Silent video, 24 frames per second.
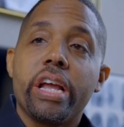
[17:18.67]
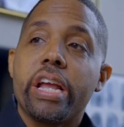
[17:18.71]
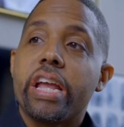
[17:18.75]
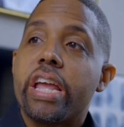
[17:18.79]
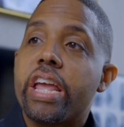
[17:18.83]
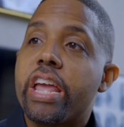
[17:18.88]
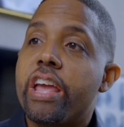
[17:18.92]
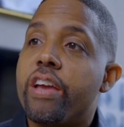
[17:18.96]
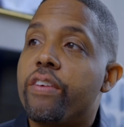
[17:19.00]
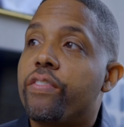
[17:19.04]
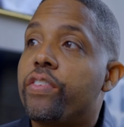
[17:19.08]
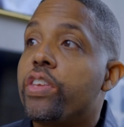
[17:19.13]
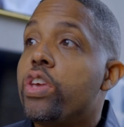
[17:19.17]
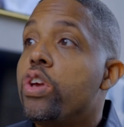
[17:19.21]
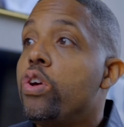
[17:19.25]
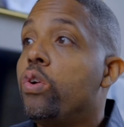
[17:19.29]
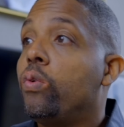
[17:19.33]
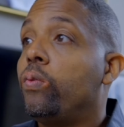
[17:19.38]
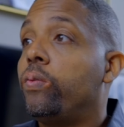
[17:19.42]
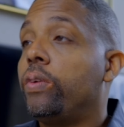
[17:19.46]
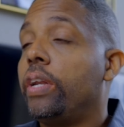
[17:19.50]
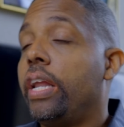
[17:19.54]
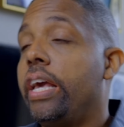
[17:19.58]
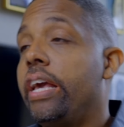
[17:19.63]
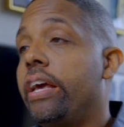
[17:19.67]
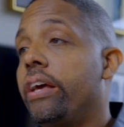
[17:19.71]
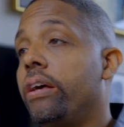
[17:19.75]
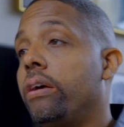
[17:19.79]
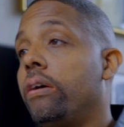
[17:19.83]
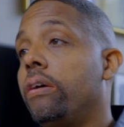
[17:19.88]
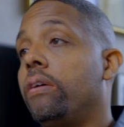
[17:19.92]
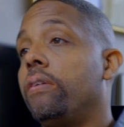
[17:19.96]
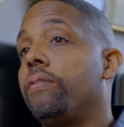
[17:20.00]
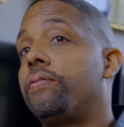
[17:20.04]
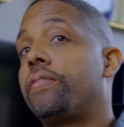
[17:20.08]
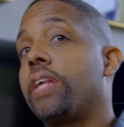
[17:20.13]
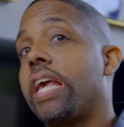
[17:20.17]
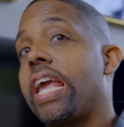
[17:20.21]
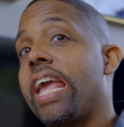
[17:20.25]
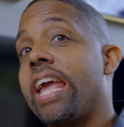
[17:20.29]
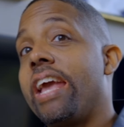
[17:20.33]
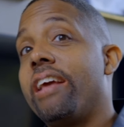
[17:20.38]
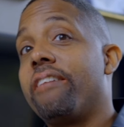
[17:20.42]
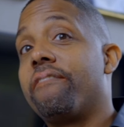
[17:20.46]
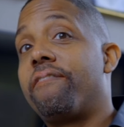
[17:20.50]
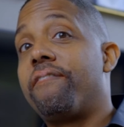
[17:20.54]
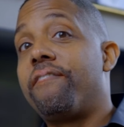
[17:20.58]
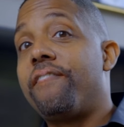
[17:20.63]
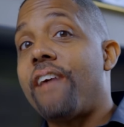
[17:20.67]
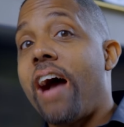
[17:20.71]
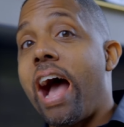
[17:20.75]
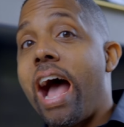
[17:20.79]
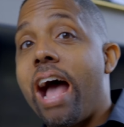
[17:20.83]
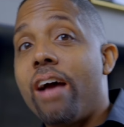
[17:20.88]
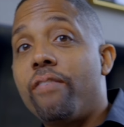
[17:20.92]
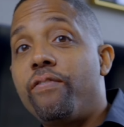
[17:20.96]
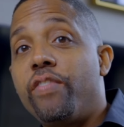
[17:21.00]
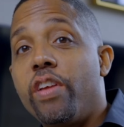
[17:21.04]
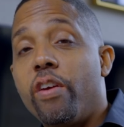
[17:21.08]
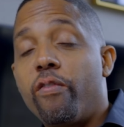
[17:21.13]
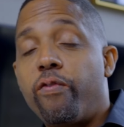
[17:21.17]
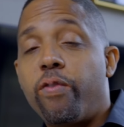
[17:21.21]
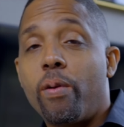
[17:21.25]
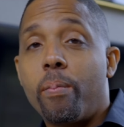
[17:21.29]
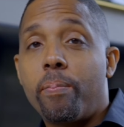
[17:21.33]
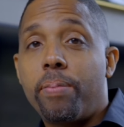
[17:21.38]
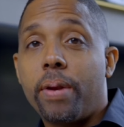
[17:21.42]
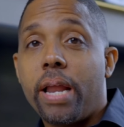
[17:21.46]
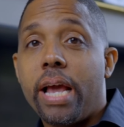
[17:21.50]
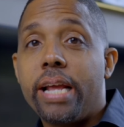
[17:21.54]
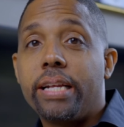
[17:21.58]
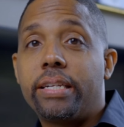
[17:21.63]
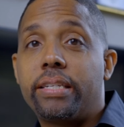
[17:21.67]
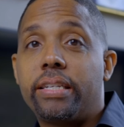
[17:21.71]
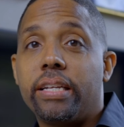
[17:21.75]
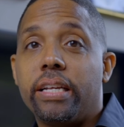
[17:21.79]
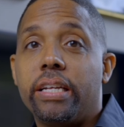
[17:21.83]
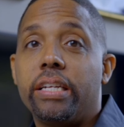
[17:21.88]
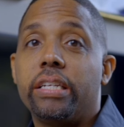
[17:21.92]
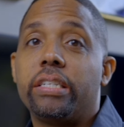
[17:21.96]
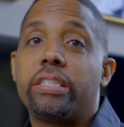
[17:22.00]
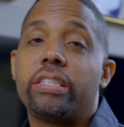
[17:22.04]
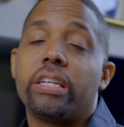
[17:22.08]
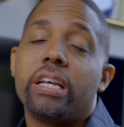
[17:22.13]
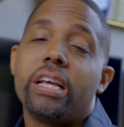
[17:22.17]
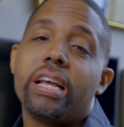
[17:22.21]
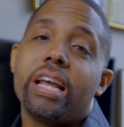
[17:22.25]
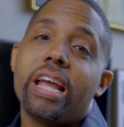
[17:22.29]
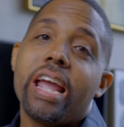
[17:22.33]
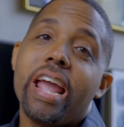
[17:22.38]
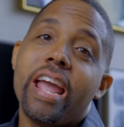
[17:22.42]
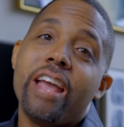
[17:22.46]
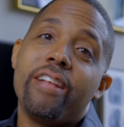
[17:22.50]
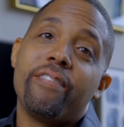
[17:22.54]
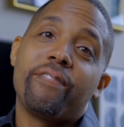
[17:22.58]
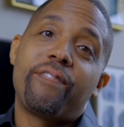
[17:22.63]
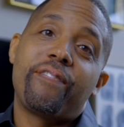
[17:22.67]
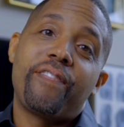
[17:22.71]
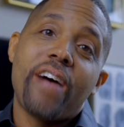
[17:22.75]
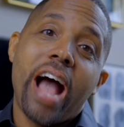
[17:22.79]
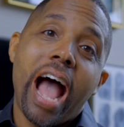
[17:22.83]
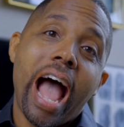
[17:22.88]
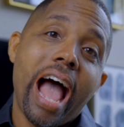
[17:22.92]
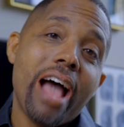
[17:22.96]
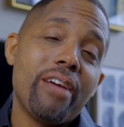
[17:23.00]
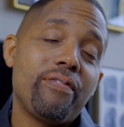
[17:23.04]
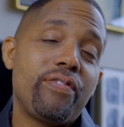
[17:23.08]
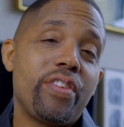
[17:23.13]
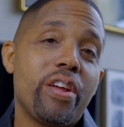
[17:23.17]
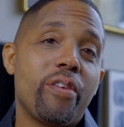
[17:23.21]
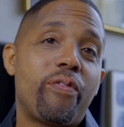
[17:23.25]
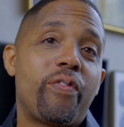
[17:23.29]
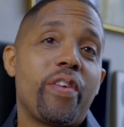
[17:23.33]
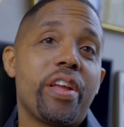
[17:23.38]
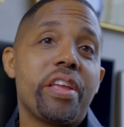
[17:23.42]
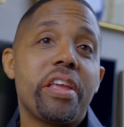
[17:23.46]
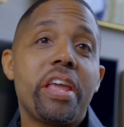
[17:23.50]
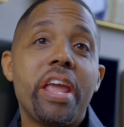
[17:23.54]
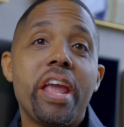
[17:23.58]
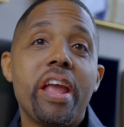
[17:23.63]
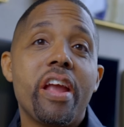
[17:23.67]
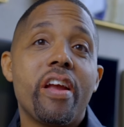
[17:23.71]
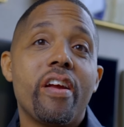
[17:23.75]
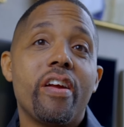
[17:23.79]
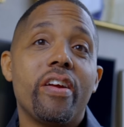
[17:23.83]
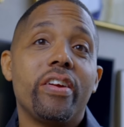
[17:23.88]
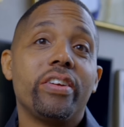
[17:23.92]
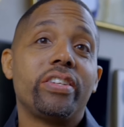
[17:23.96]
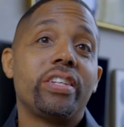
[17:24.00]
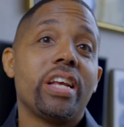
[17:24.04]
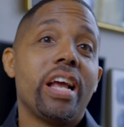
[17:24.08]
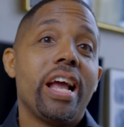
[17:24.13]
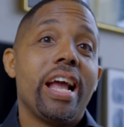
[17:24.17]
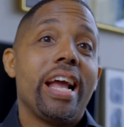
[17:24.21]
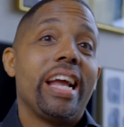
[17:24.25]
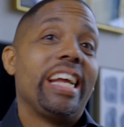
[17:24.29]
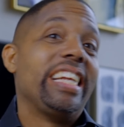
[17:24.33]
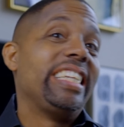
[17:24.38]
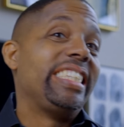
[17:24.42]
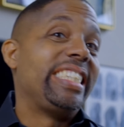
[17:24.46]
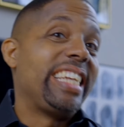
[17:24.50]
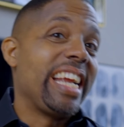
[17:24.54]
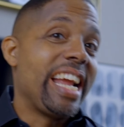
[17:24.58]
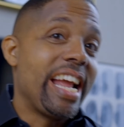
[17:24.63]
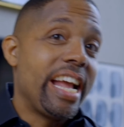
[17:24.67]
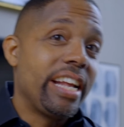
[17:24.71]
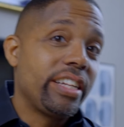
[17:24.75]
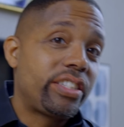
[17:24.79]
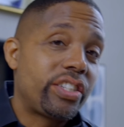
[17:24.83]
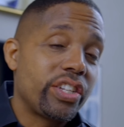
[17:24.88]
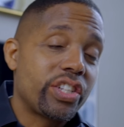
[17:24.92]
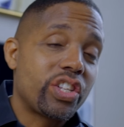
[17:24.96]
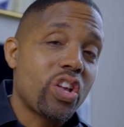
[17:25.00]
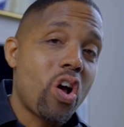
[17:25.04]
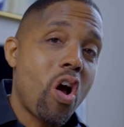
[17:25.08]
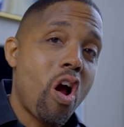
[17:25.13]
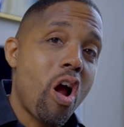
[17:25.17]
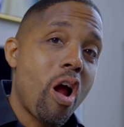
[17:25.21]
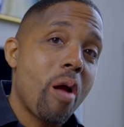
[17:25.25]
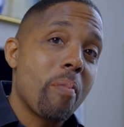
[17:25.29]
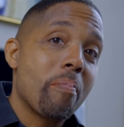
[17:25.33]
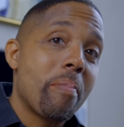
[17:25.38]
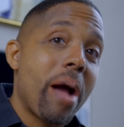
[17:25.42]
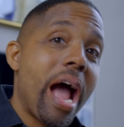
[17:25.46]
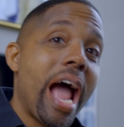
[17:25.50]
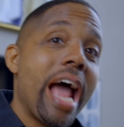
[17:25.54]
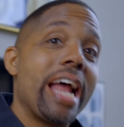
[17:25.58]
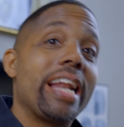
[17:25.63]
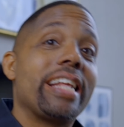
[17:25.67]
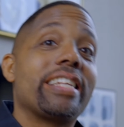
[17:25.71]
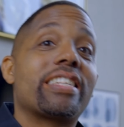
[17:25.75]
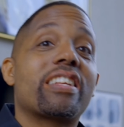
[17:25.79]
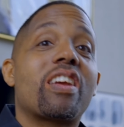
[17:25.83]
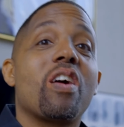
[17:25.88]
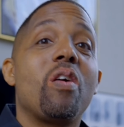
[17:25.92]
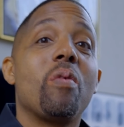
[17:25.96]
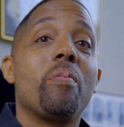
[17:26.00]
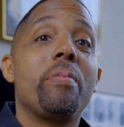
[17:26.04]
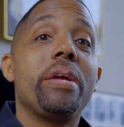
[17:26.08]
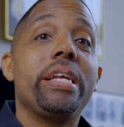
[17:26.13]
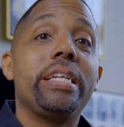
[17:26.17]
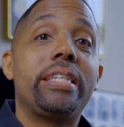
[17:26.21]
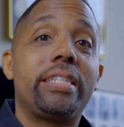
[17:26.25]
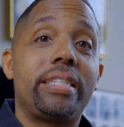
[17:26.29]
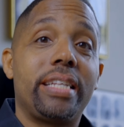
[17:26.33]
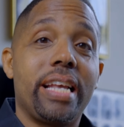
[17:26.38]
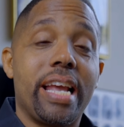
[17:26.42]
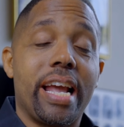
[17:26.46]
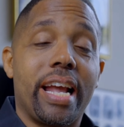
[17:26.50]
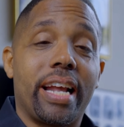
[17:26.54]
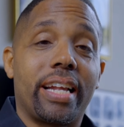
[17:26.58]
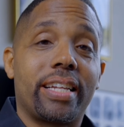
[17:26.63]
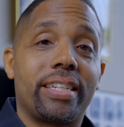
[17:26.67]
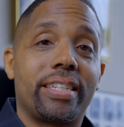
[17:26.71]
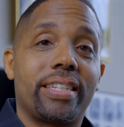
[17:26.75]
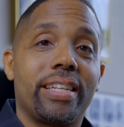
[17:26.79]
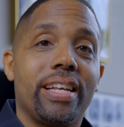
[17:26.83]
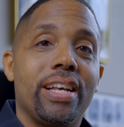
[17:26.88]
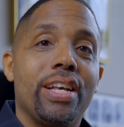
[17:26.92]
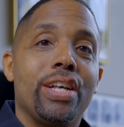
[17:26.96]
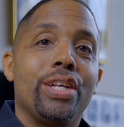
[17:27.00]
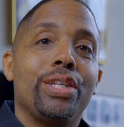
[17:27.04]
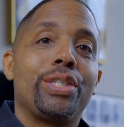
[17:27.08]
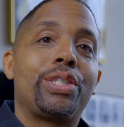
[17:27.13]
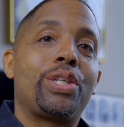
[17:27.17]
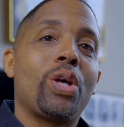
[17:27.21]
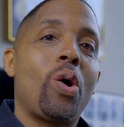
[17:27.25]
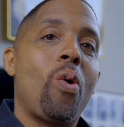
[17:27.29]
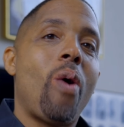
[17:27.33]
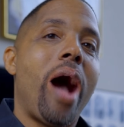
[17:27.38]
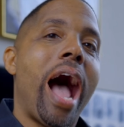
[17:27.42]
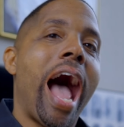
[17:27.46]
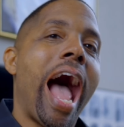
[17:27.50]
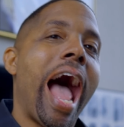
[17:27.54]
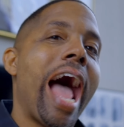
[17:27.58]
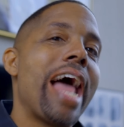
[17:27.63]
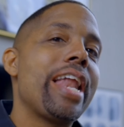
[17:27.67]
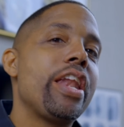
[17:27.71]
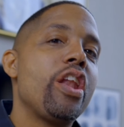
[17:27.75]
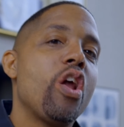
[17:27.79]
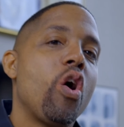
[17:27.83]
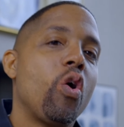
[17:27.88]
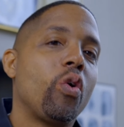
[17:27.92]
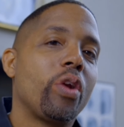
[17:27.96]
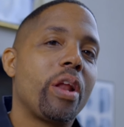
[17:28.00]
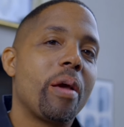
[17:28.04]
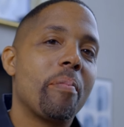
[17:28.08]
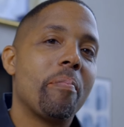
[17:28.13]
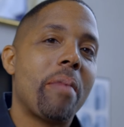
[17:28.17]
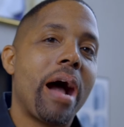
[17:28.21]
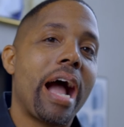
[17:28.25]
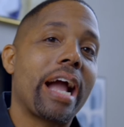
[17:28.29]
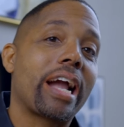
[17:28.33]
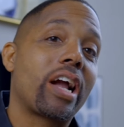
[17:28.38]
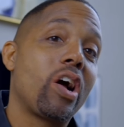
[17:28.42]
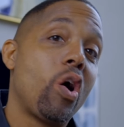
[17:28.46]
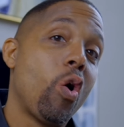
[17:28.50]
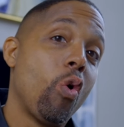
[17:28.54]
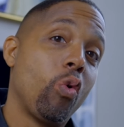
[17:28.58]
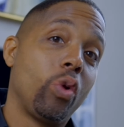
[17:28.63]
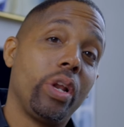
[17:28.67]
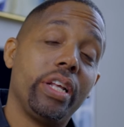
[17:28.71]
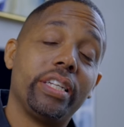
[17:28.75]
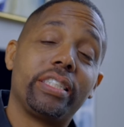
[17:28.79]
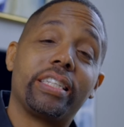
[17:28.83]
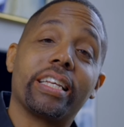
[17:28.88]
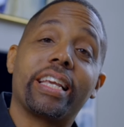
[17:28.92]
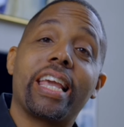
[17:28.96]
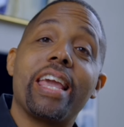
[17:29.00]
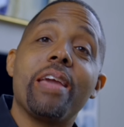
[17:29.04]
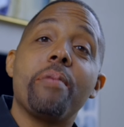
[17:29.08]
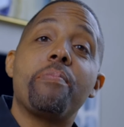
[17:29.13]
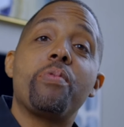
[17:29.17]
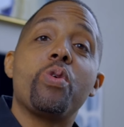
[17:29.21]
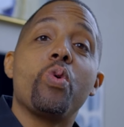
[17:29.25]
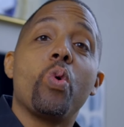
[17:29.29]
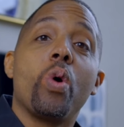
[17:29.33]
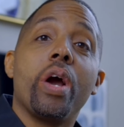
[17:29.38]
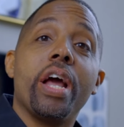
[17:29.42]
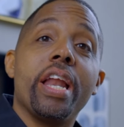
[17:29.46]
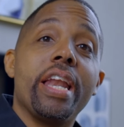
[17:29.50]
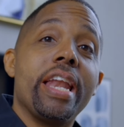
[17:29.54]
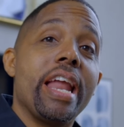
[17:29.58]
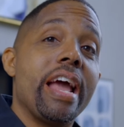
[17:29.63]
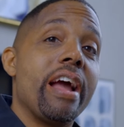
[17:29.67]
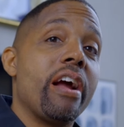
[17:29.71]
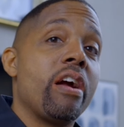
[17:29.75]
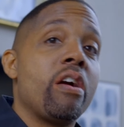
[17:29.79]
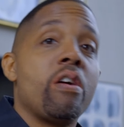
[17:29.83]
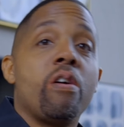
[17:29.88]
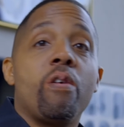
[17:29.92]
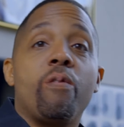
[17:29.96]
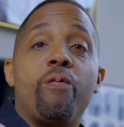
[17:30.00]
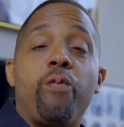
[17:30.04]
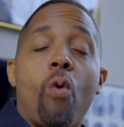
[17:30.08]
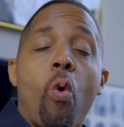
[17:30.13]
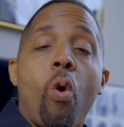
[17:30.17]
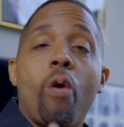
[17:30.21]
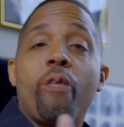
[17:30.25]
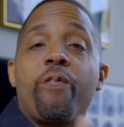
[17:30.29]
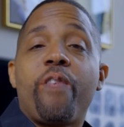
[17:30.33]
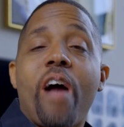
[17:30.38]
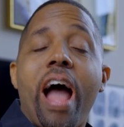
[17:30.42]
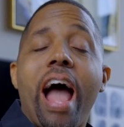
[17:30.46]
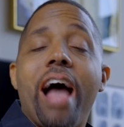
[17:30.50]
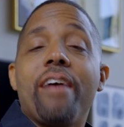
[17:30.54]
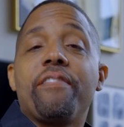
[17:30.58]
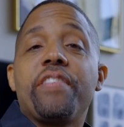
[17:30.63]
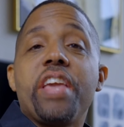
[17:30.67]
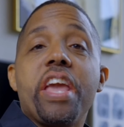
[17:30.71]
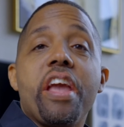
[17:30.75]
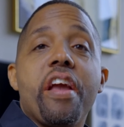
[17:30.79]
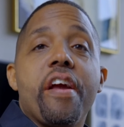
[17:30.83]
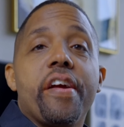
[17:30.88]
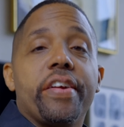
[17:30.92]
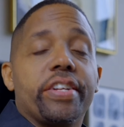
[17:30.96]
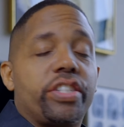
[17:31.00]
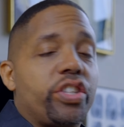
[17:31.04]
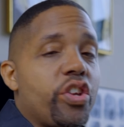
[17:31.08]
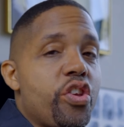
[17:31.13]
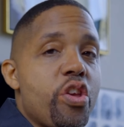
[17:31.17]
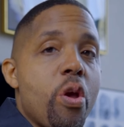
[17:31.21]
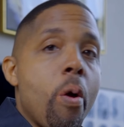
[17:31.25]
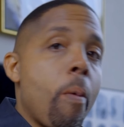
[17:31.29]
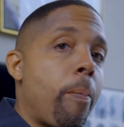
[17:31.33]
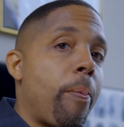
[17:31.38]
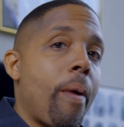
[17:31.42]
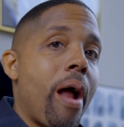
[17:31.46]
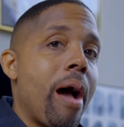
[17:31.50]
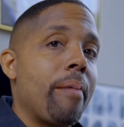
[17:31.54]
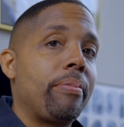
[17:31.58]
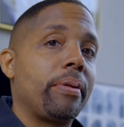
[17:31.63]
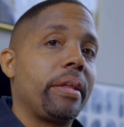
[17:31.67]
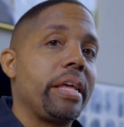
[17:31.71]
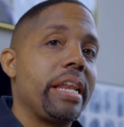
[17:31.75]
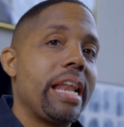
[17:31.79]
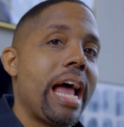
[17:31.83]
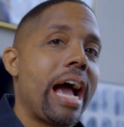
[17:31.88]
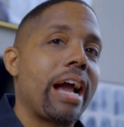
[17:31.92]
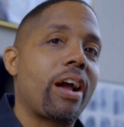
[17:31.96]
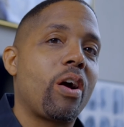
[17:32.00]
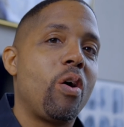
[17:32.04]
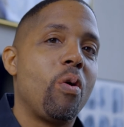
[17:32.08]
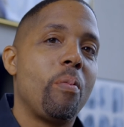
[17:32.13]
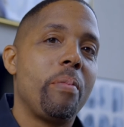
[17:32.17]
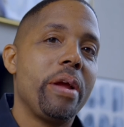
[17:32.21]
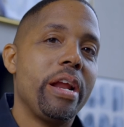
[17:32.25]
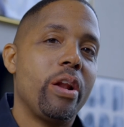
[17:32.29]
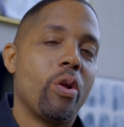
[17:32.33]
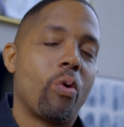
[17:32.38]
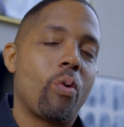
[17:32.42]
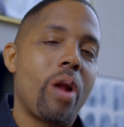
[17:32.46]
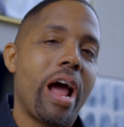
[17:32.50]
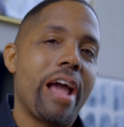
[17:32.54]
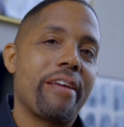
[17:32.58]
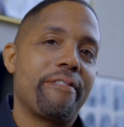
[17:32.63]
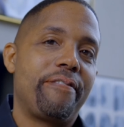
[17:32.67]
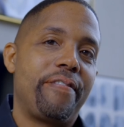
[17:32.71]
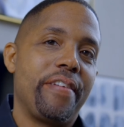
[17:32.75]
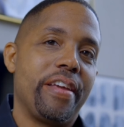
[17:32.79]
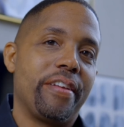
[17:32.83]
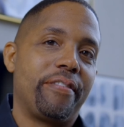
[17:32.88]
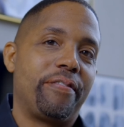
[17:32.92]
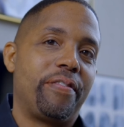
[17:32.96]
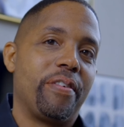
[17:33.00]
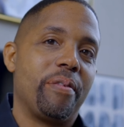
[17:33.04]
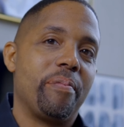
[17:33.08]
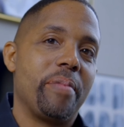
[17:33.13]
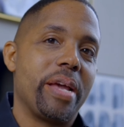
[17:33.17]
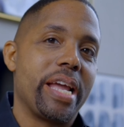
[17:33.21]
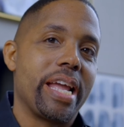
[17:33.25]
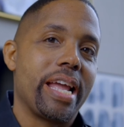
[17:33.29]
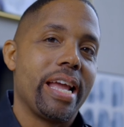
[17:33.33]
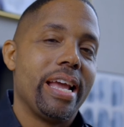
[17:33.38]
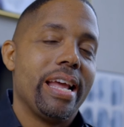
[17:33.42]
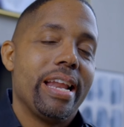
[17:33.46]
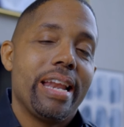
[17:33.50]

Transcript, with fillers: If you lived in 5 different places in 5 different years, chances are mine is going to be 6. So I know that my goal is to keep you in there 4 or 5 years. So you're probably not going to be the right fit for me.